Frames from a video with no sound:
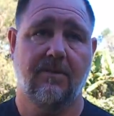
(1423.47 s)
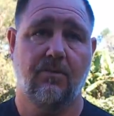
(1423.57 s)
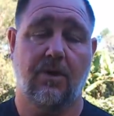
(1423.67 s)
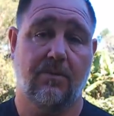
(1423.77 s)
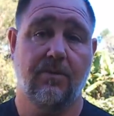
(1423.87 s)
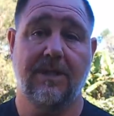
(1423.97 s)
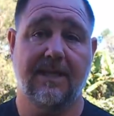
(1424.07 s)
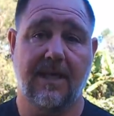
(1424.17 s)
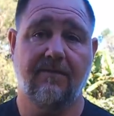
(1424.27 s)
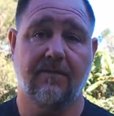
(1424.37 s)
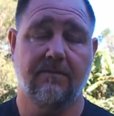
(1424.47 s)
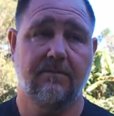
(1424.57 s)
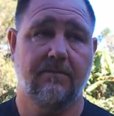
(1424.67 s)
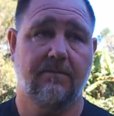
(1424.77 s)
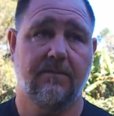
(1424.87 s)
like really love them,
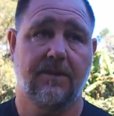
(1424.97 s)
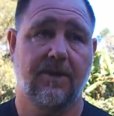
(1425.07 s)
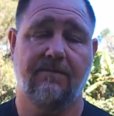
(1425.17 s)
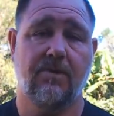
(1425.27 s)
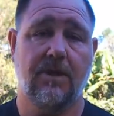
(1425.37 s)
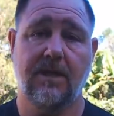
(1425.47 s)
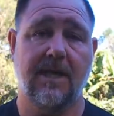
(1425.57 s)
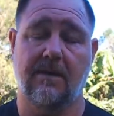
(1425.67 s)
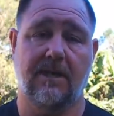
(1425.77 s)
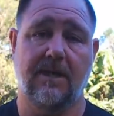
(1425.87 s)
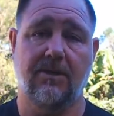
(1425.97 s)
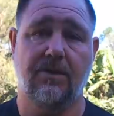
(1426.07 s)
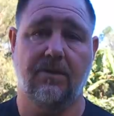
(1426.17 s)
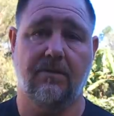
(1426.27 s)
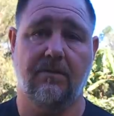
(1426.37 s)
you've got to get
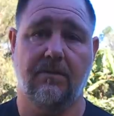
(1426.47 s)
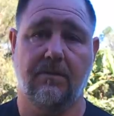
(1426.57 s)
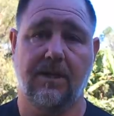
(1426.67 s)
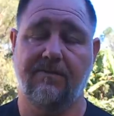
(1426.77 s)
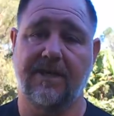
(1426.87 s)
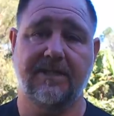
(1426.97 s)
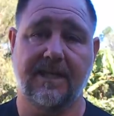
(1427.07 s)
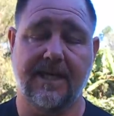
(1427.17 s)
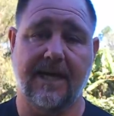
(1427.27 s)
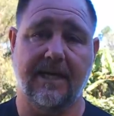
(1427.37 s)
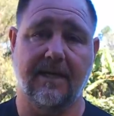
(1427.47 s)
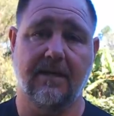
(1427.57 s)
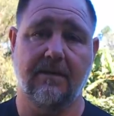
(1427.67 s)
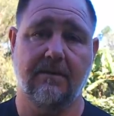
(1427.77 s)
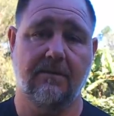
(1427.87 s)
into investigating it,
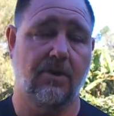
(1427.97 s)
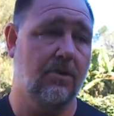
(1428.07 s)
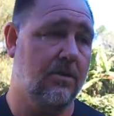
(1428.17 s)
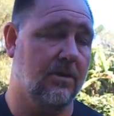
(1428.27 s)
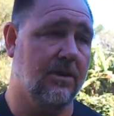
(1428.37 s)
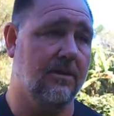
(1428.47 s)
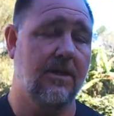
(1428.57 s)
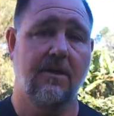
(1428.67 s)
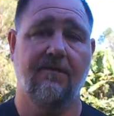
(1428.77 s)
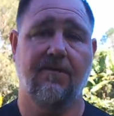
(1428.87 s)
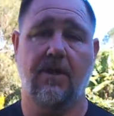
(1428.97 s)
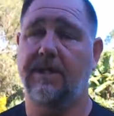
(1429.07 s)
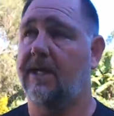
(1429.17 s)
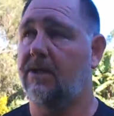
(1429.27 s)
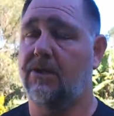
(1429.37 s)
Google it, find
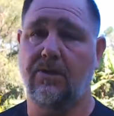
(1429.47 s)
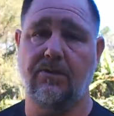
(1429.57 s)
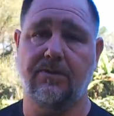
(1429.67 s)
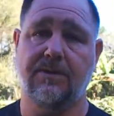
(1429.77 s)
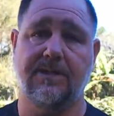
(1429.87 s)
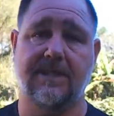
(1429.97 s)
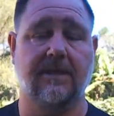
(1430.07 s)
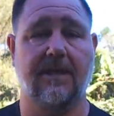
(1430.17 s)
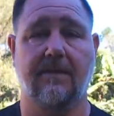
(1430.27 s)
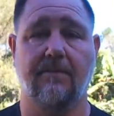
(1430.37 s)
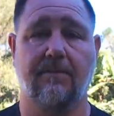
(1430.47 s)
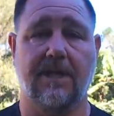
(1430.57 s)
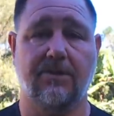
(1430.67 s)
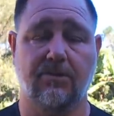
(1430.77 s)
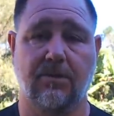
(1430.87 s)
out who's selling
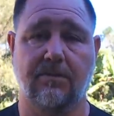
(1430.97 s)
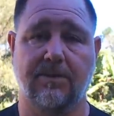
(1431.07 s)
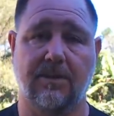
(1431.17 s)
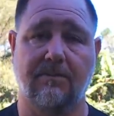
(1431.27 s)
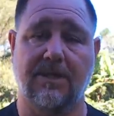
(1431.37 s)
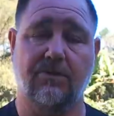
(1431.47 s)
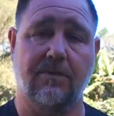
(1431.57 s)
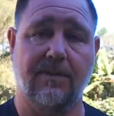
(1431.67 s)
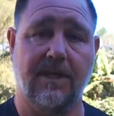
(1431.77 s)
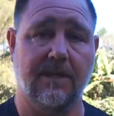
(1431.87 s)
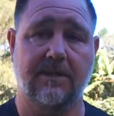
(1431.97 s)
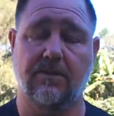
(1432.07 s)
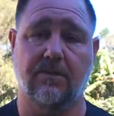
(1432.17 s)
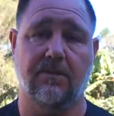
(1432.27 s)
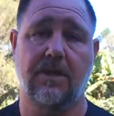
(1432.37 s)
mushrooms and mushroom kits
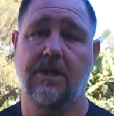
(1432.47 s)
or